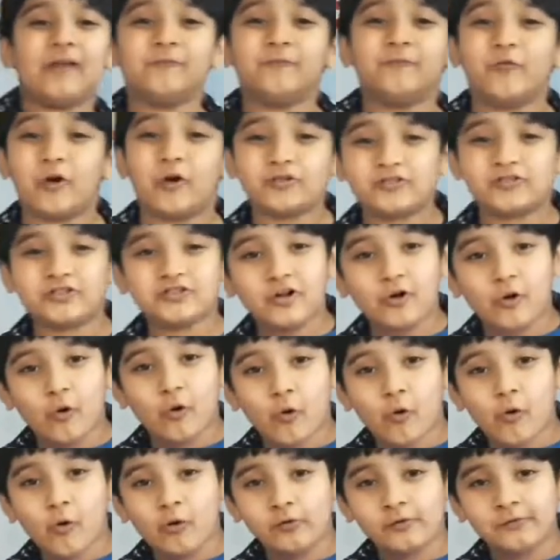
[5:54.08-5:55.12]
and watch the
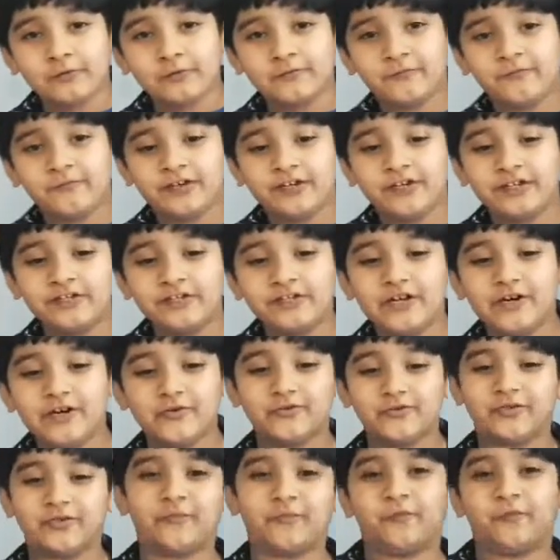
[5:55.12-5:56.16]
older
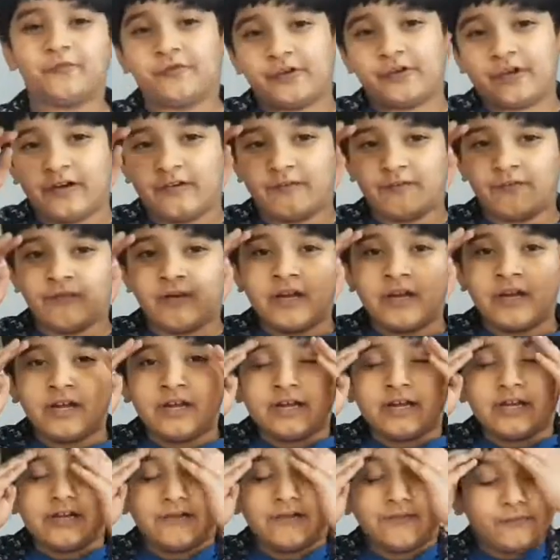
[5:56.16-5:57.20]
videos
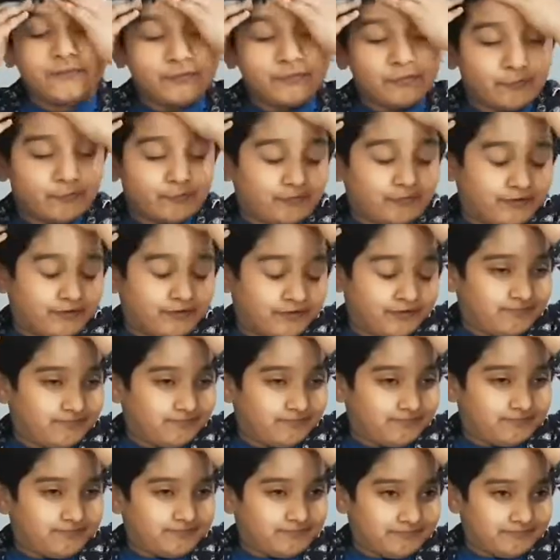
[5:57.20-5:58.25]
if you
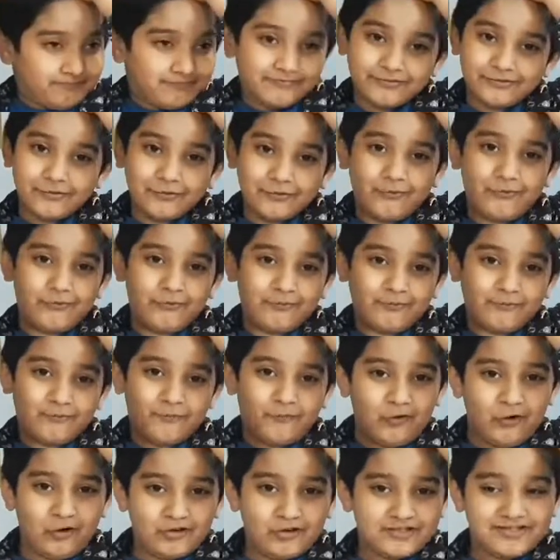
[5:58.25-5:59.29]
don't
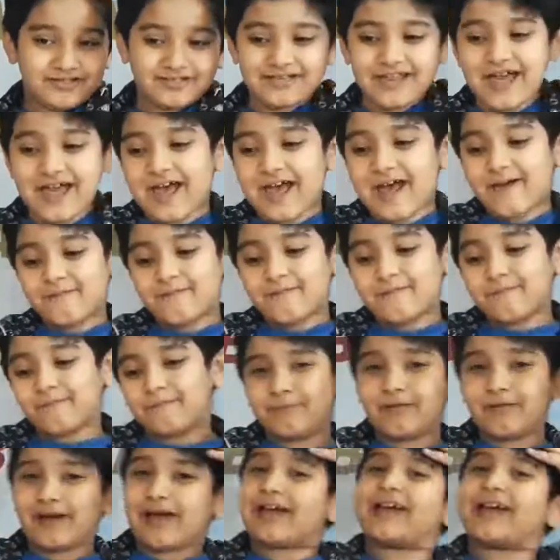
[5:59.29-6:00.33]
watch them.
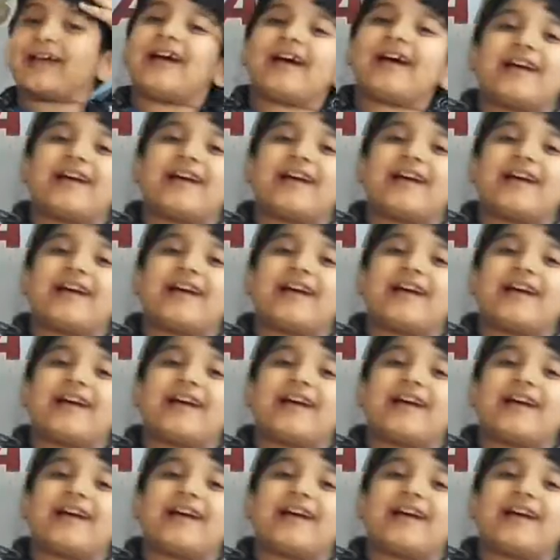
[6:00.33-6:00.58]
Bye